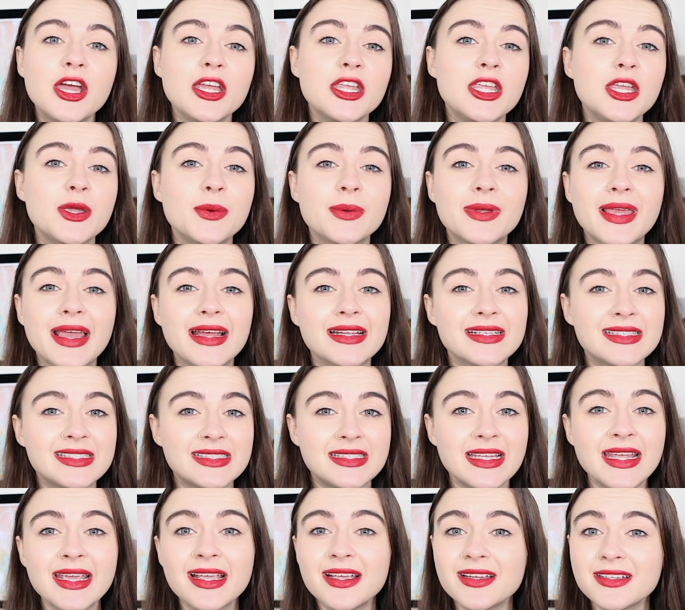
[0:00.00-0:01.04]
You would get
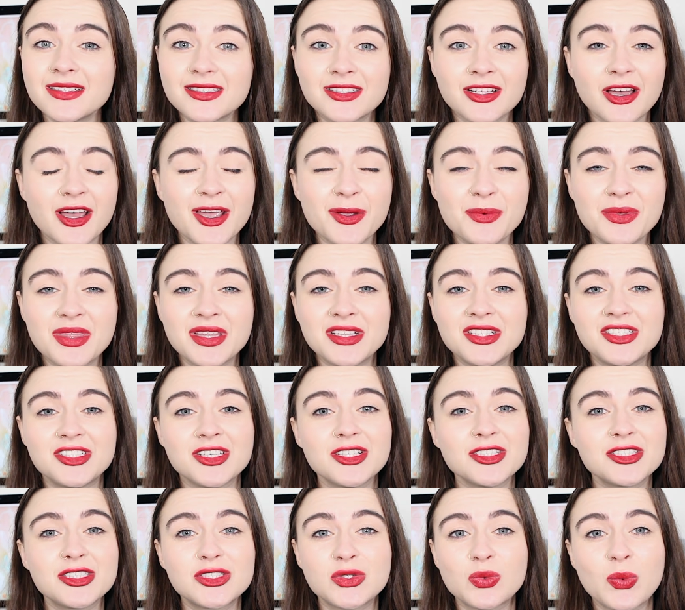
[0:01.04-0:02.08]
sick and die within
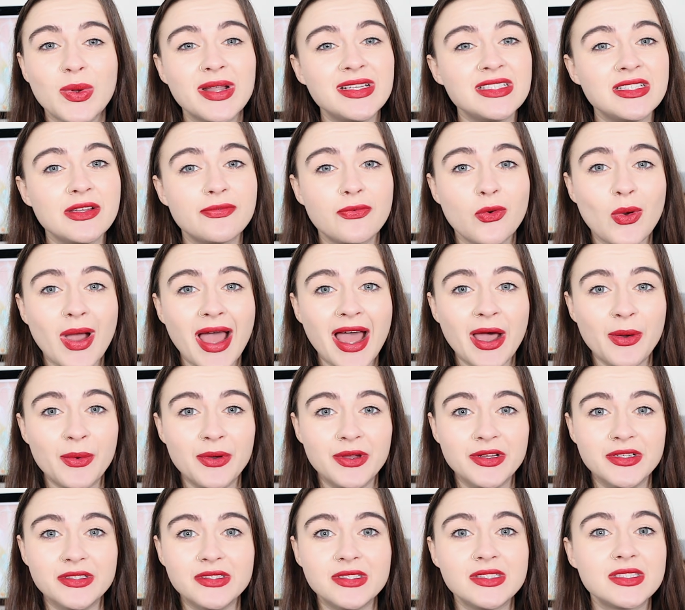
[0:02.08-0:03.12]
just 24
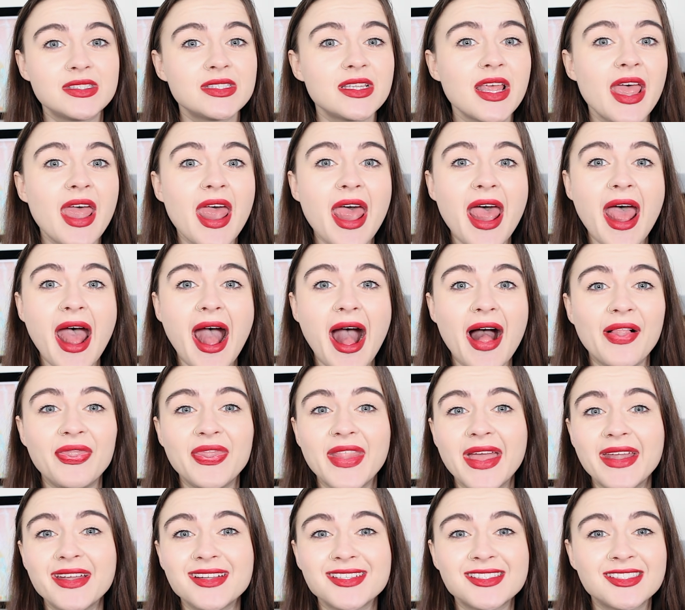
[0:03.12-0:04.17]
hours.
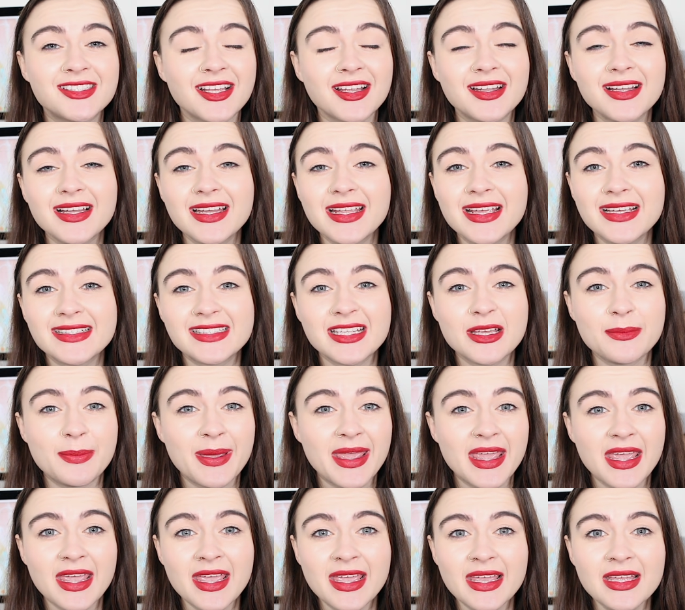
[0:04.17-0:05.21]
And then as suddenly as it
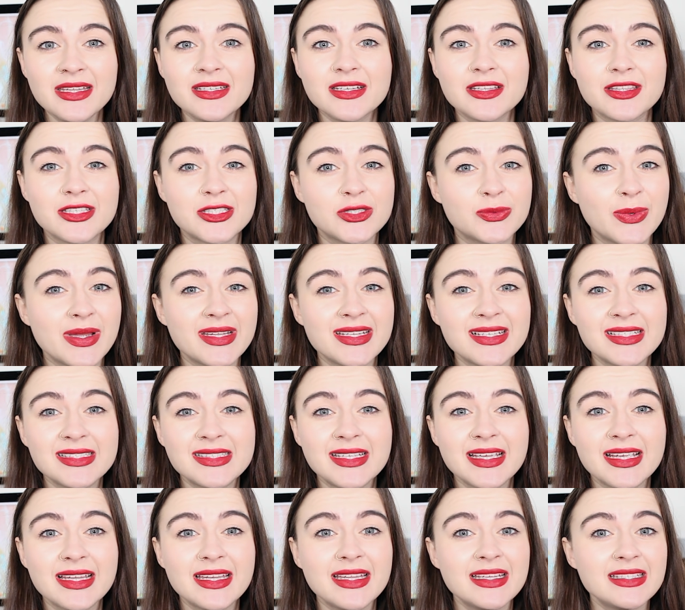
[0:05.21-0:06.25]
appeared, the sweating
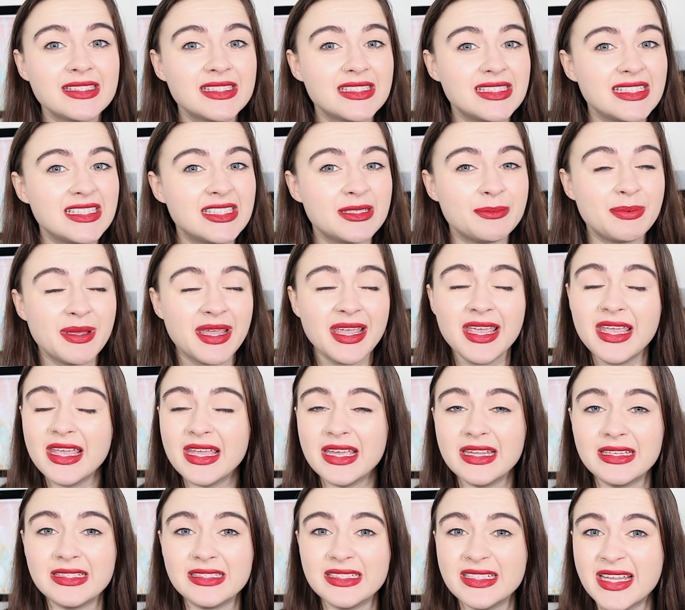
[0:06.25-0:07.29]
sickness
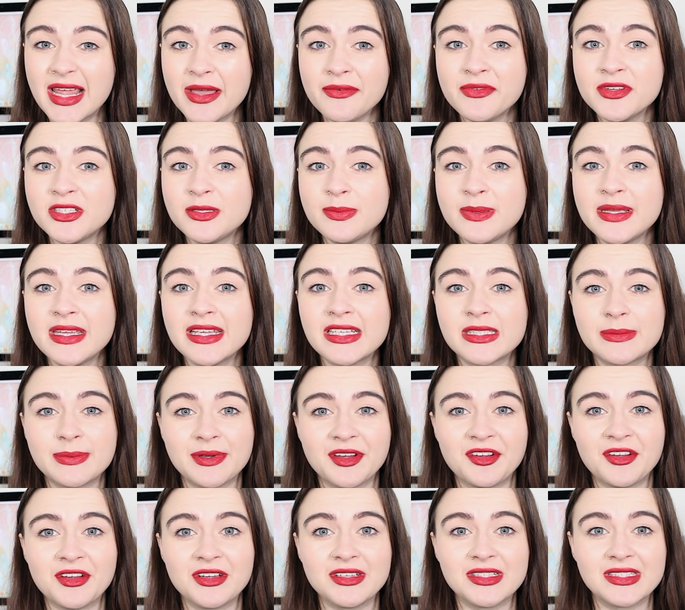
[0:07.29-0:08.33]
disappeared, never to be
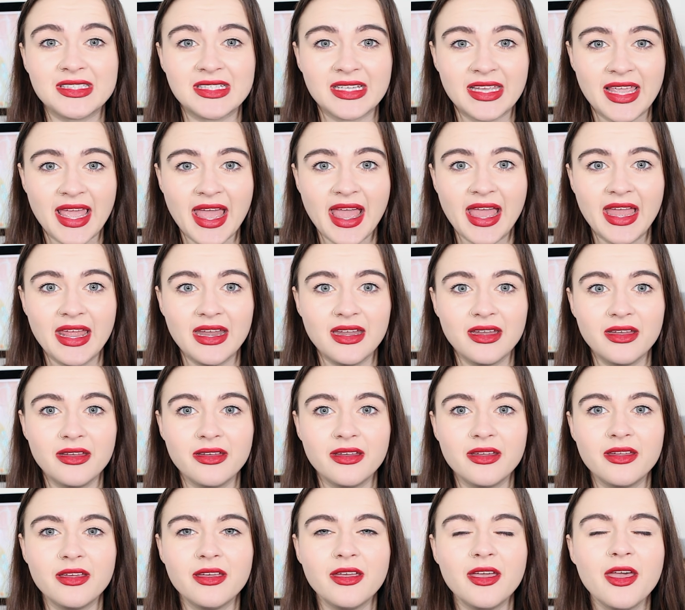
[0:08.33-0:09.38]
experienced again.
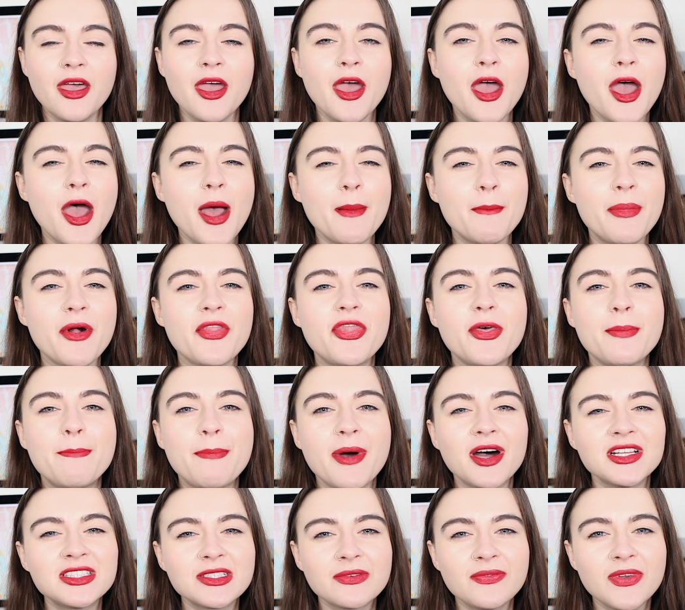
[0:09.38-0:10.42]
But the
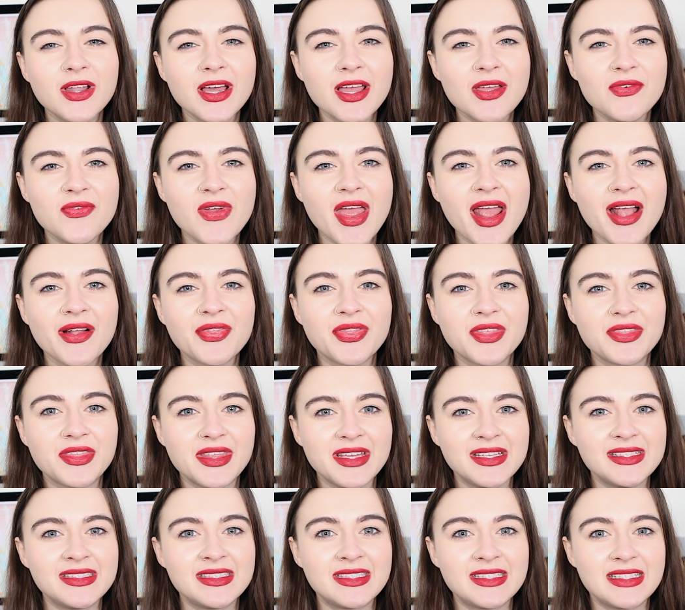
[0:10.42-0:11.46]
butterfly effect
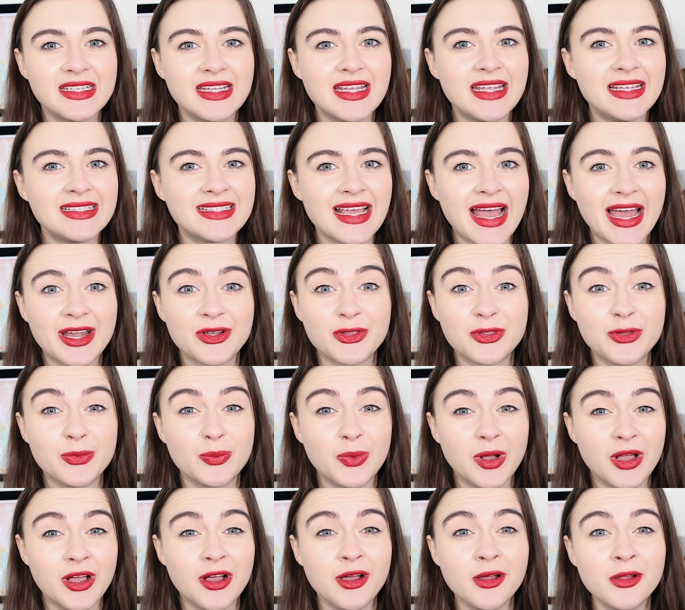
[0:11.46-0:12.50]
this disease had on the
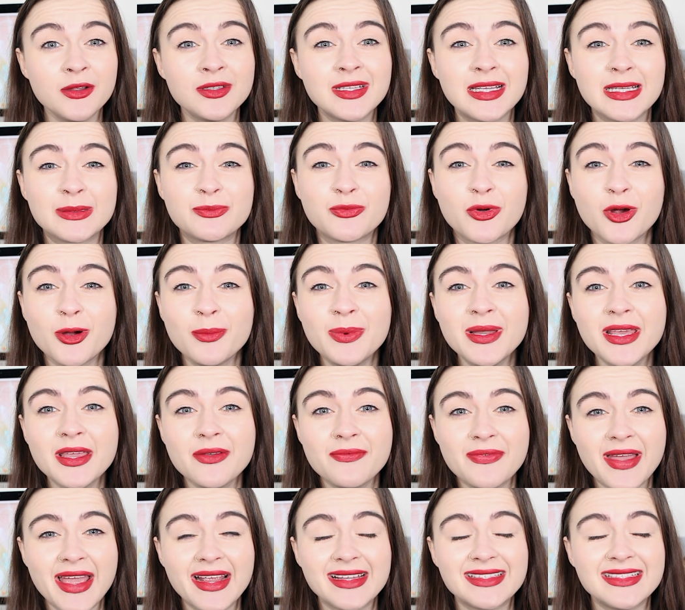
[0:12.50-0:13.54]
world has probably
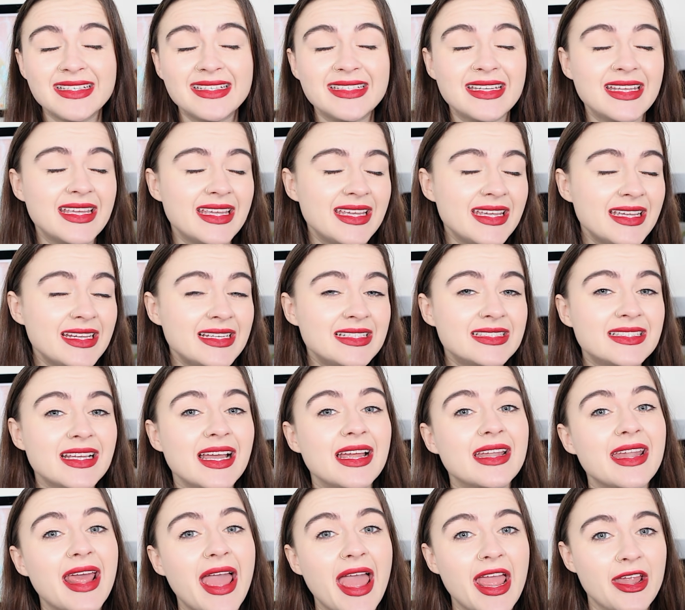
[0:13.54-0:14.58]
affected each
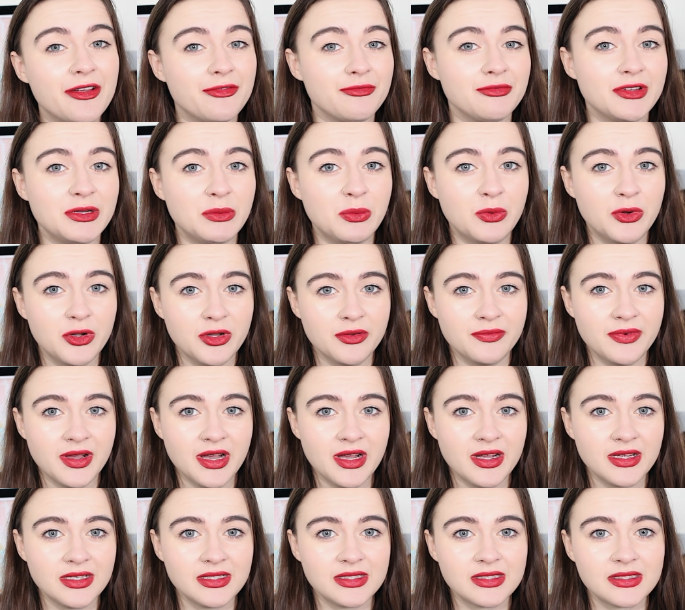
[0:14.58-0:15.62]
and every one of
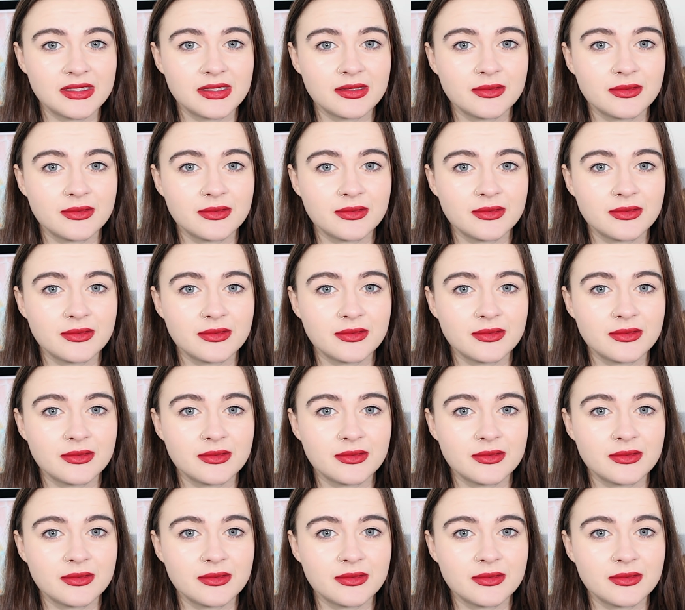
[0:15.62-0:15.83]
us.